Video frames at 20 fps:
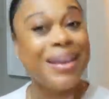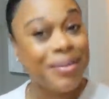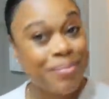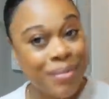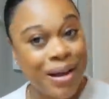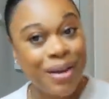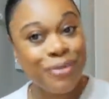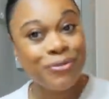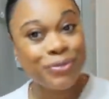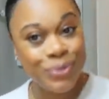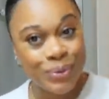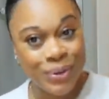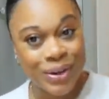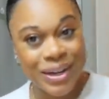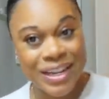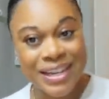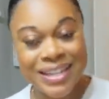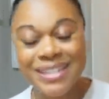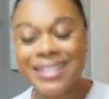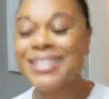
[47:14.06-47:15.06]
in my
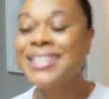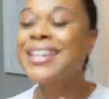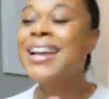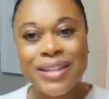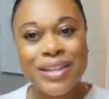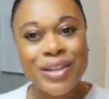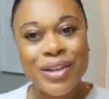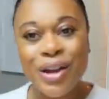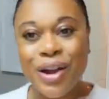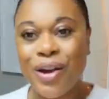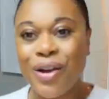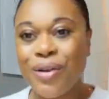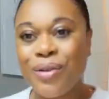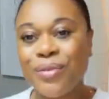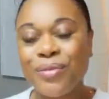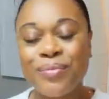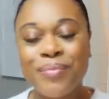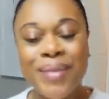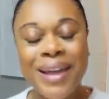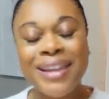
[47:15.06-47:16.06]
40s, you
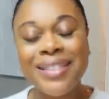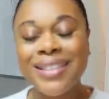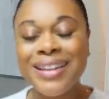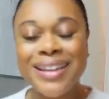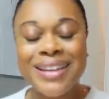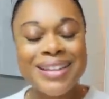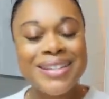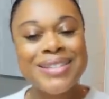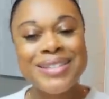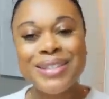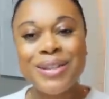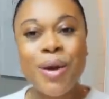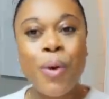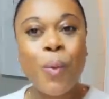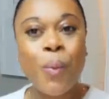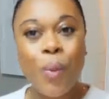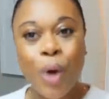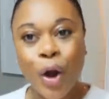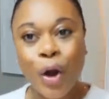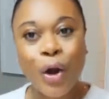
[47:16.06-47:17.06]
know, make things
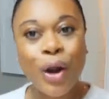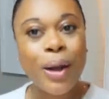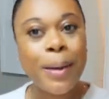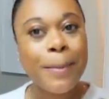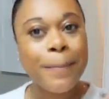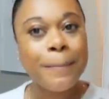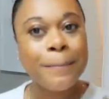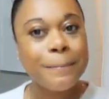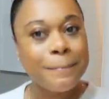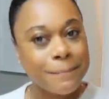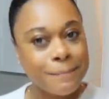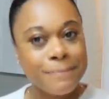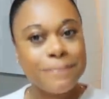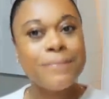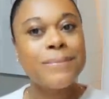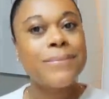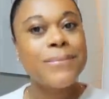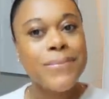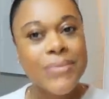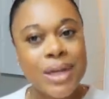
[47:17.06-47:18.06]
work
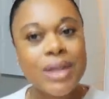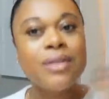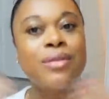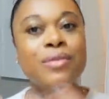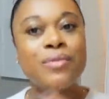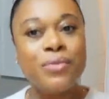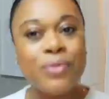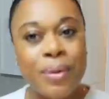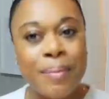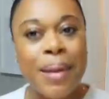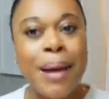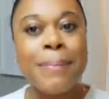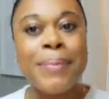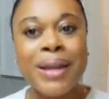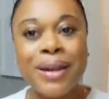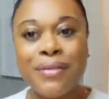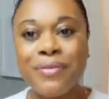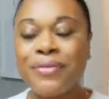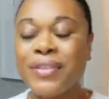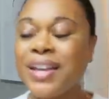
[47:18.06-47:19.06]
for my
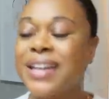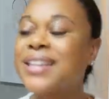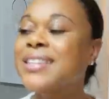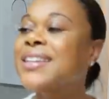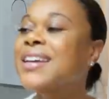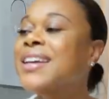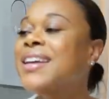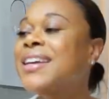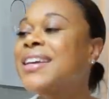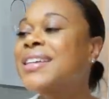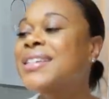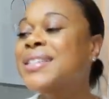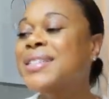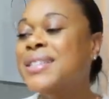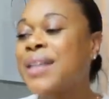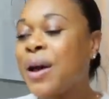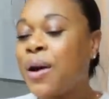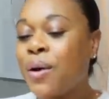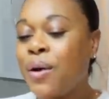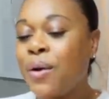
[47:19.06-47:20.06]
benefit.
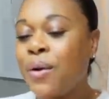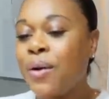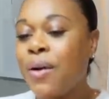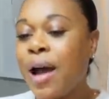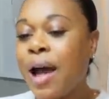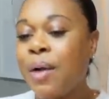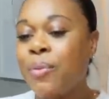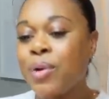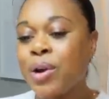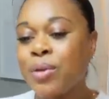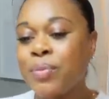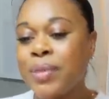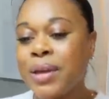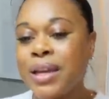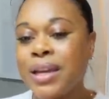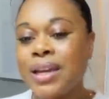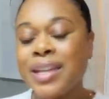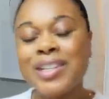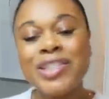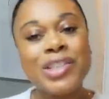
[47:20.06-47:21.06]
So I will
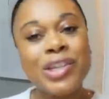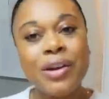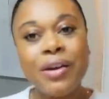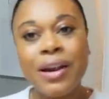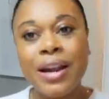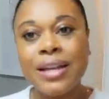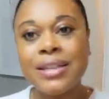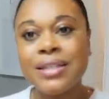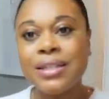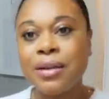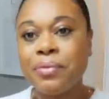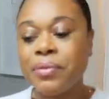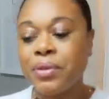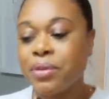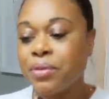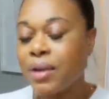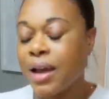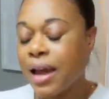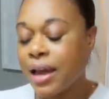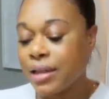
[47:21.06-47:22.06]
be sharing that stuff
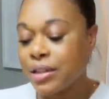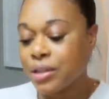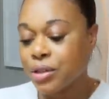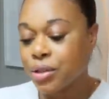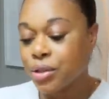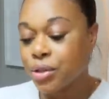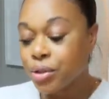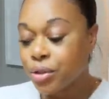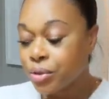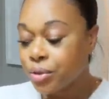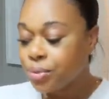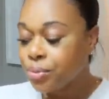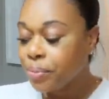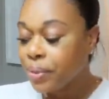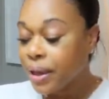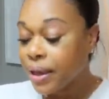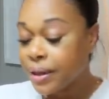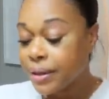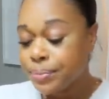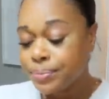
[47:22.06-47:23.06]
with you guys too,
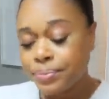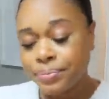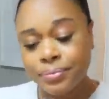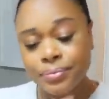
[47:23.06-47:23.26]
but